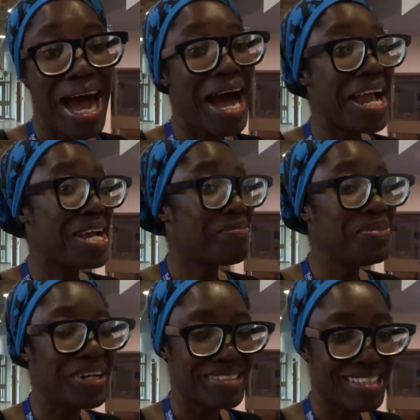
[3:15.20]
I
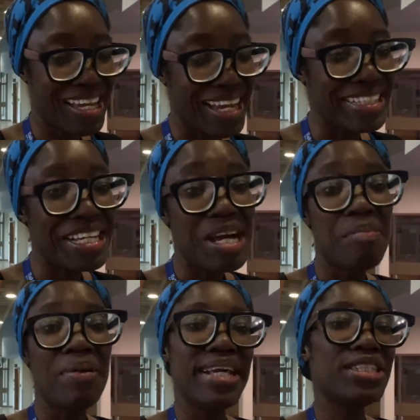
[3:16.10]
am not
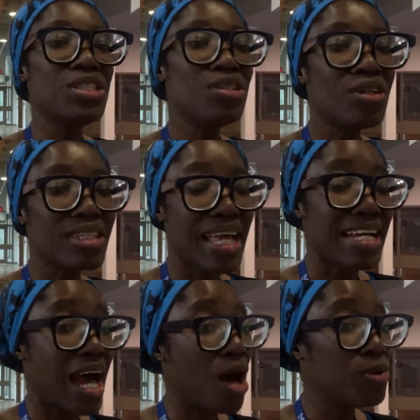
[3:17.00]
saying, please, not
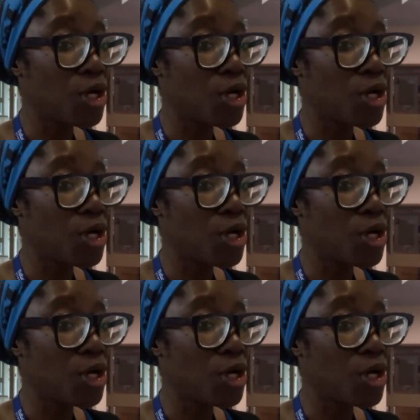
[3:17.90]
like I would